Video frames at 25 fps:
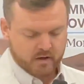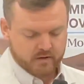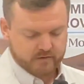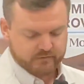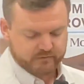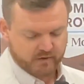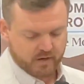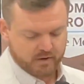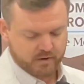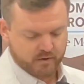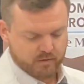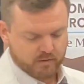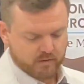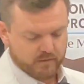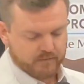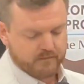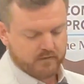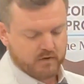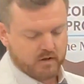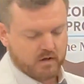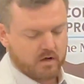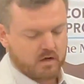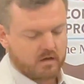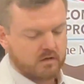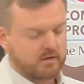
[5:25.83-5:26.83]

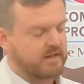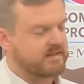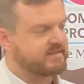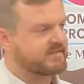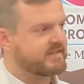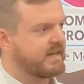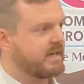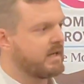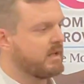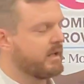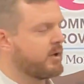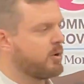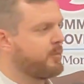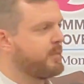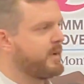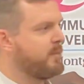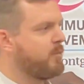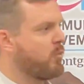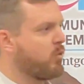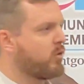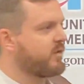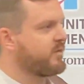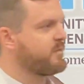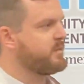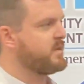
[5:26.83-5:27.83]
So let's get a little bit
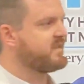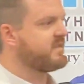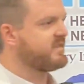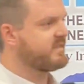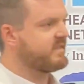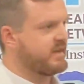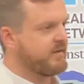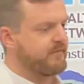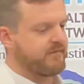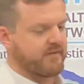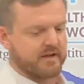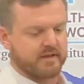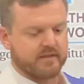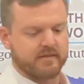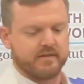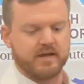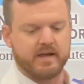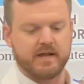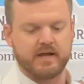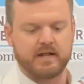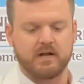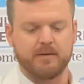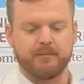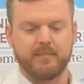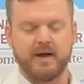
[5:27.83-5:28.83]
more specific
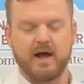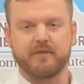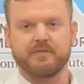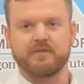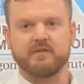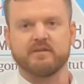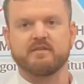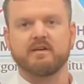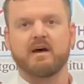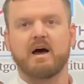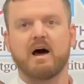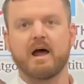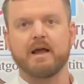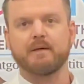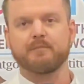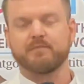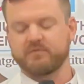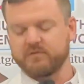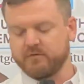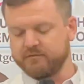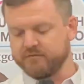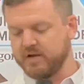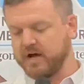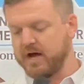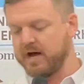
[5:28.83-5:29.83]
then about the
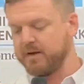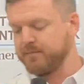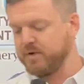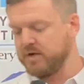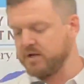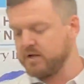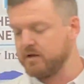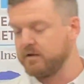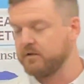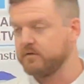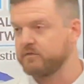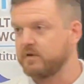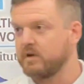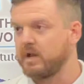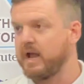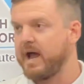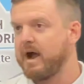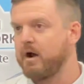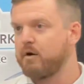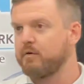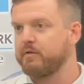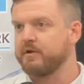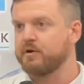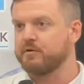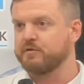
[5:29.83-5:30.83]
types of diabetes and
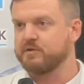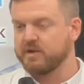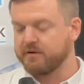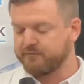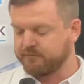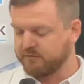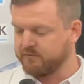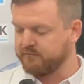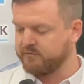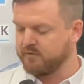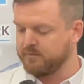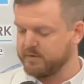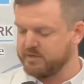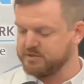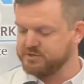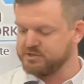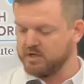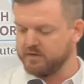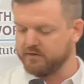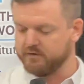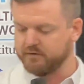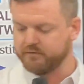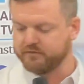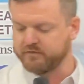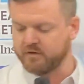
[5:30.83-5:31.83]
how they're different from each
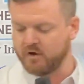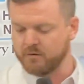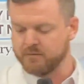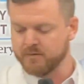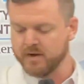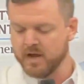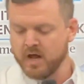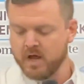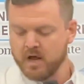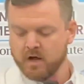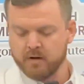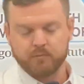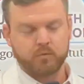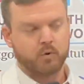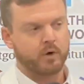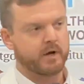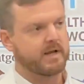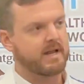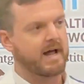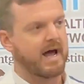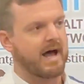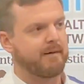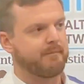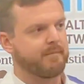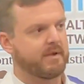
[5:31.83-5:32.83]
other. So
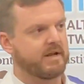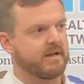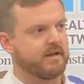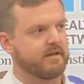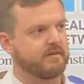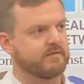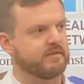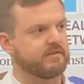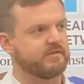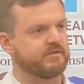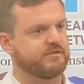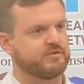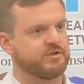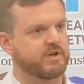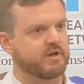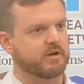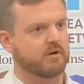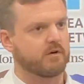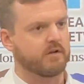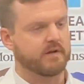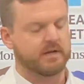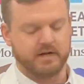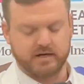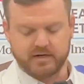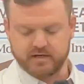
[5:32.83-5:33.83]
prediabetes is
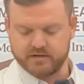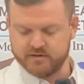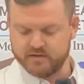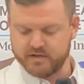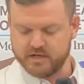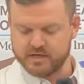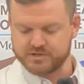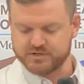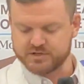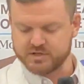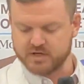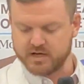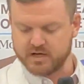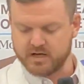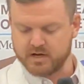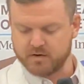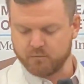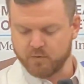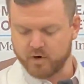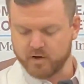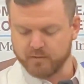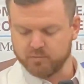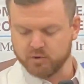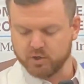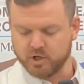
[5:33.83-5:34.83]
generally a condition
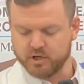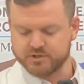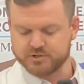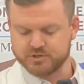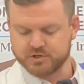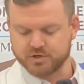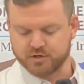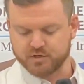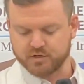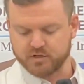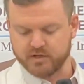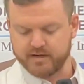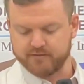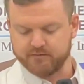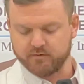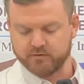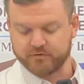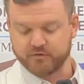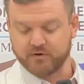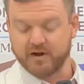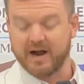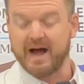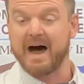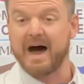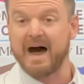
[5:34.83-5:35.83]
where blood sugar
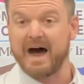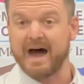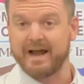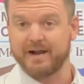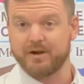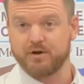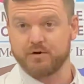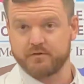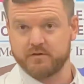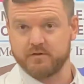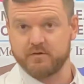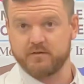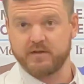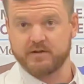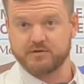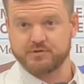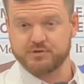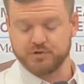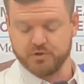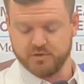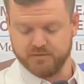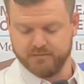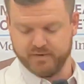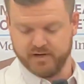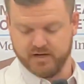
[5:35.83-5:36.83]
levels are higher than they
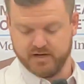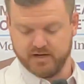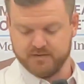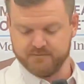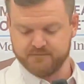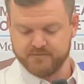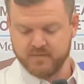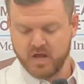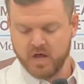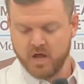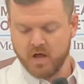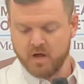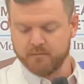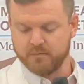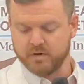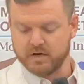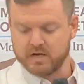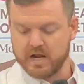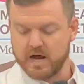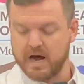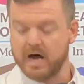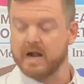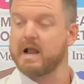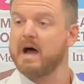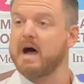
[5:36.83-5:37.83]
should be, but
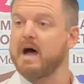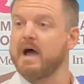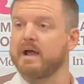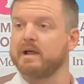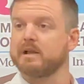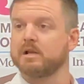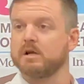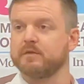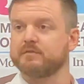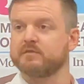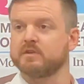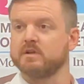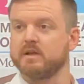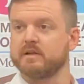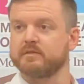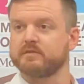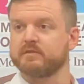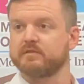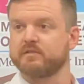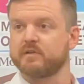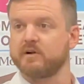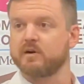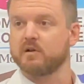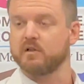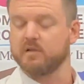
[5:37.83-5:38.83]
not high enough to
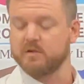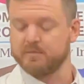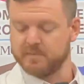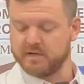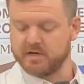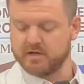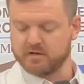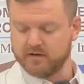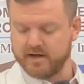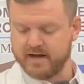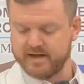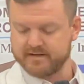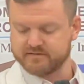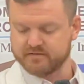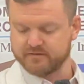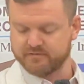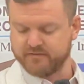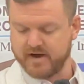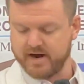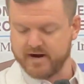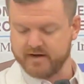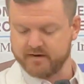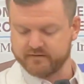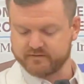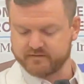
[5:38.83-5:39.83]
necessarily be
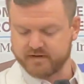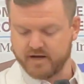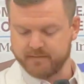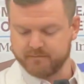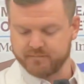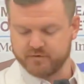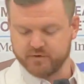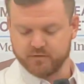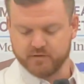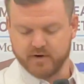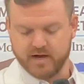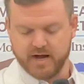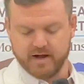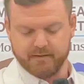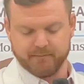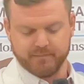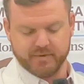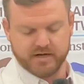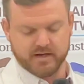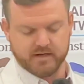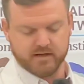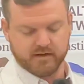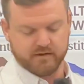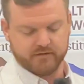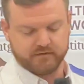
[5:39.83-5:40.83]
classified as type 2
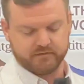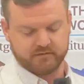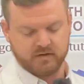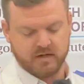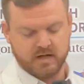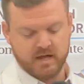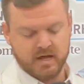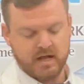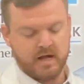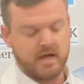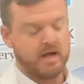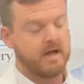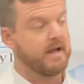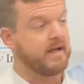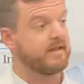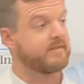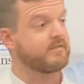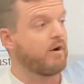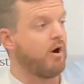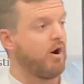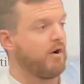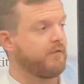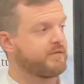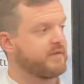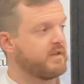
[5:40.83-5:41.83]
diabetes.
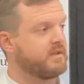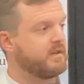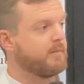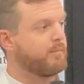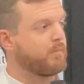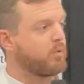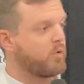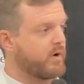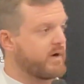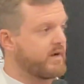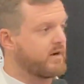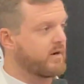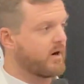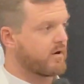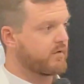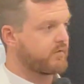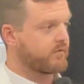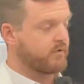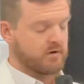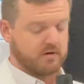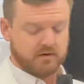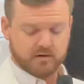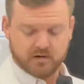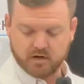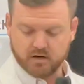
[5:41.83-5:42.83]
It's often the
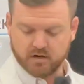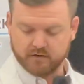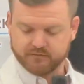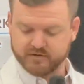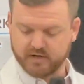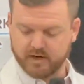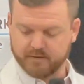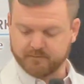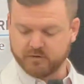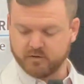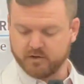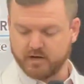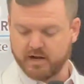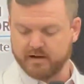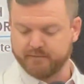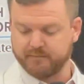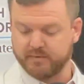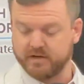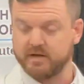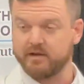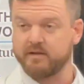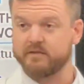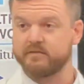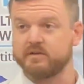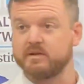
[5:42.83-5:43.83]
precursor of type 2
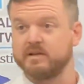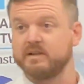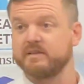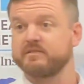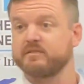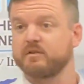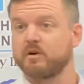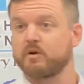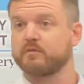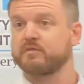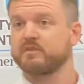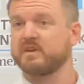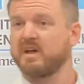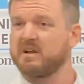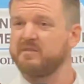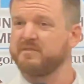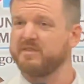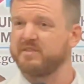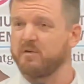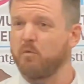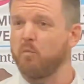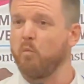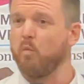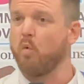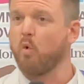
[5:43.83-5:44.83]
diabetes, and it serves kind of
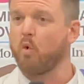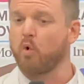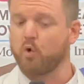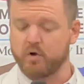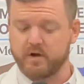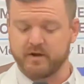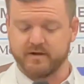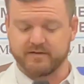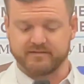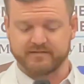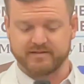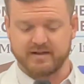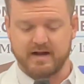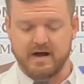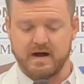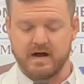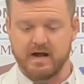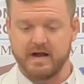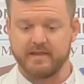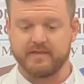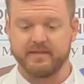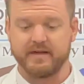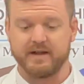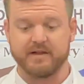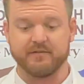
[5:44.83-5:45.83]
as a warning
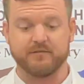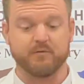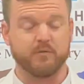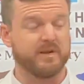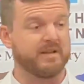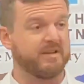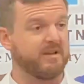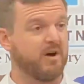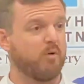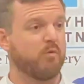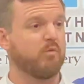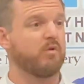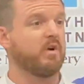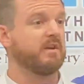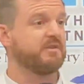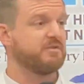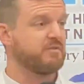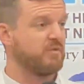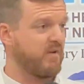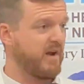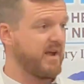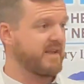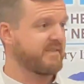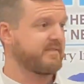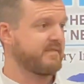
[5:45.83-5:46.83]
sign that if we don't
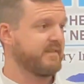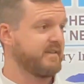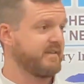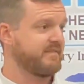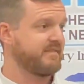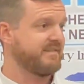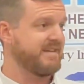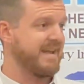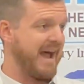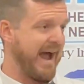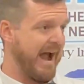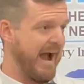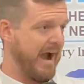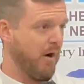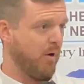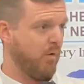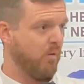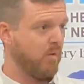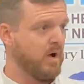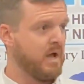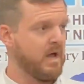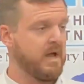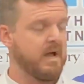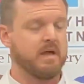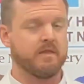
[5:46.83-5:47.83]
address this
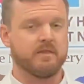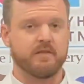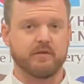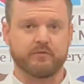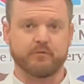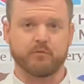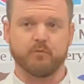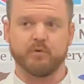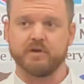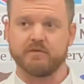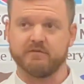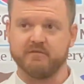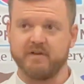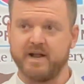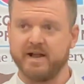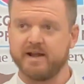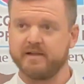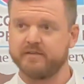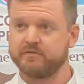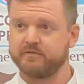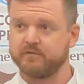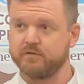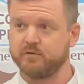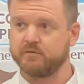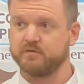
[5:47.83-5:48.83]
now, this will
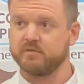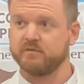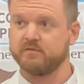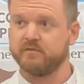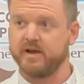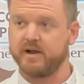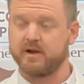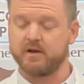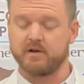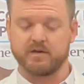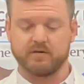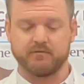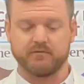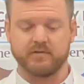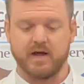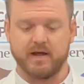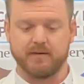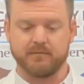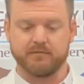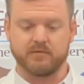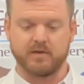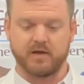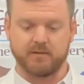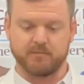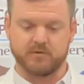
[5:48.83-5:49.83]
advance to severity of
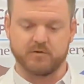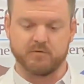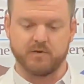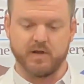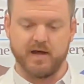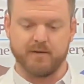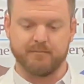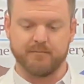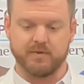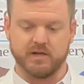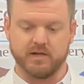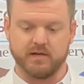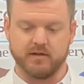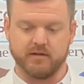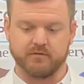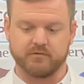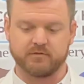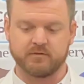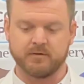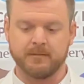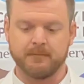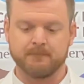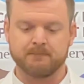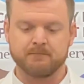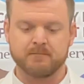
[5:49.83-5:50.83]
type 2 diabetes.